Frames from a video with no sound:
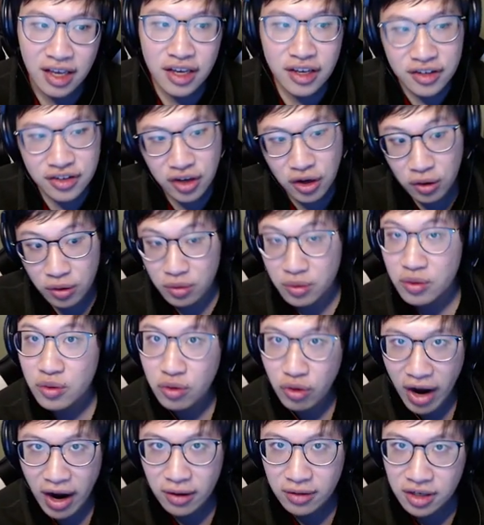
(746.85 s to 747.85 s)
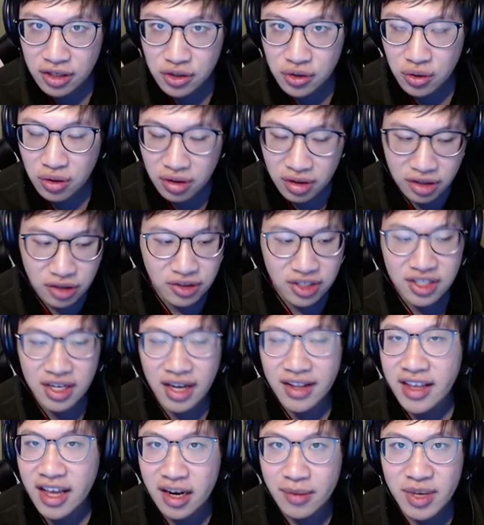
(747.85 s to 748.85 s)
So crowd control, you stun
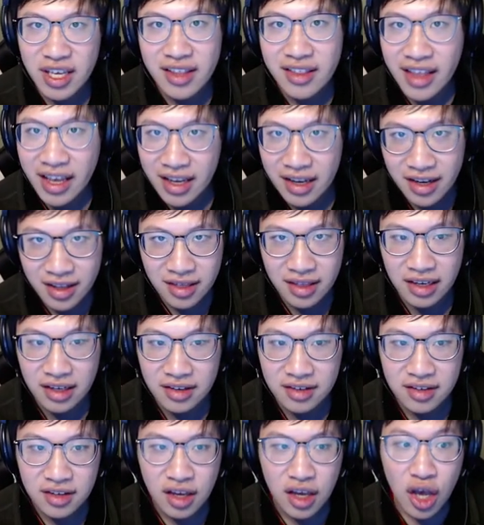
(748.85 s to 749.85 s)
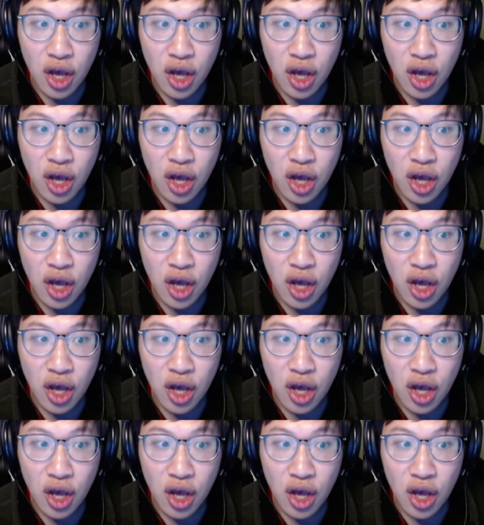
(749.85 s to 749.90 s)
the enemy, they can hit things.